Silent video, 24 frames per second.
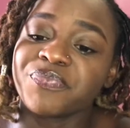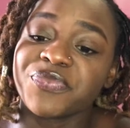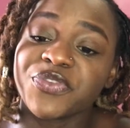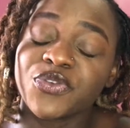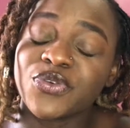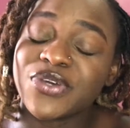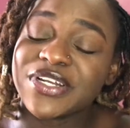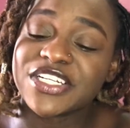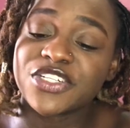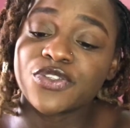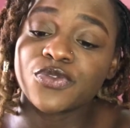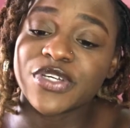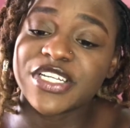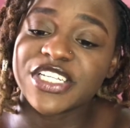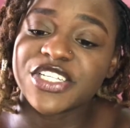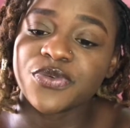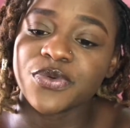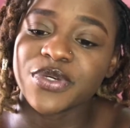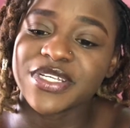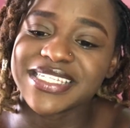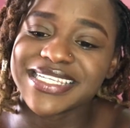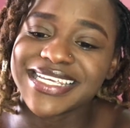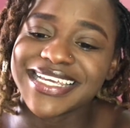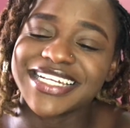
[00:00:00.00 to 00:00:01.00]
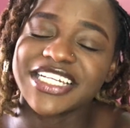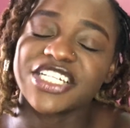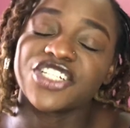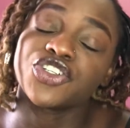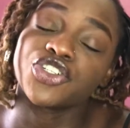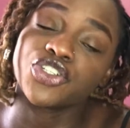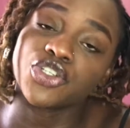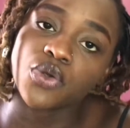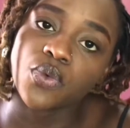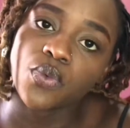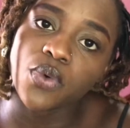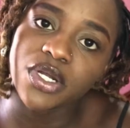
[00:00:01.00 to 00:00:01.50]
2020 was in it,
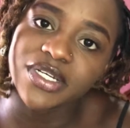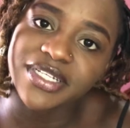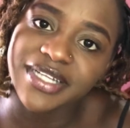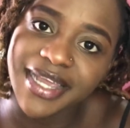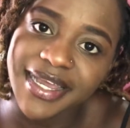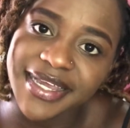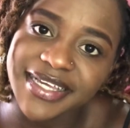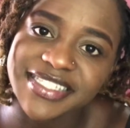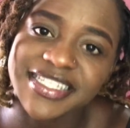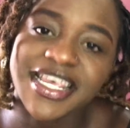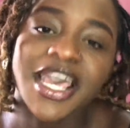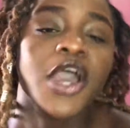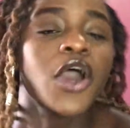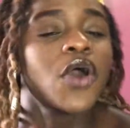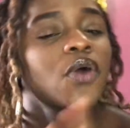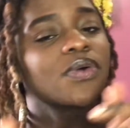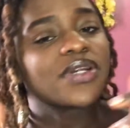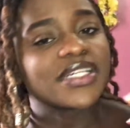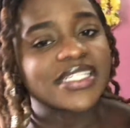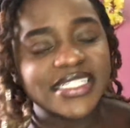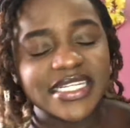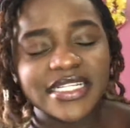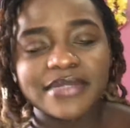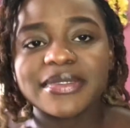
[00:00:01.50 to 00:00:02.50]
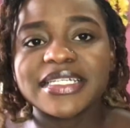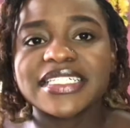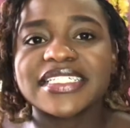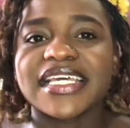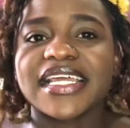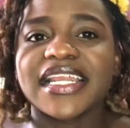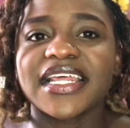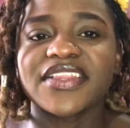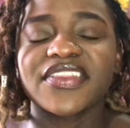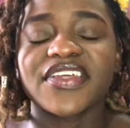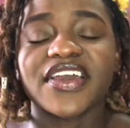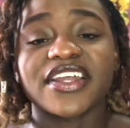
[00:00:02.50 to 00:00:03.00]
you know what, guys, we're still
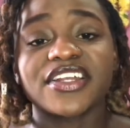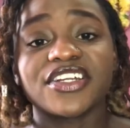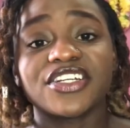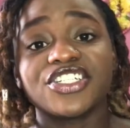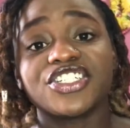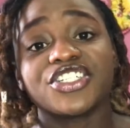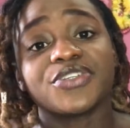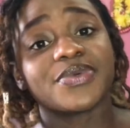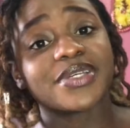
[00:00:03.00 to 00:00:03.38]
maintaining the energy.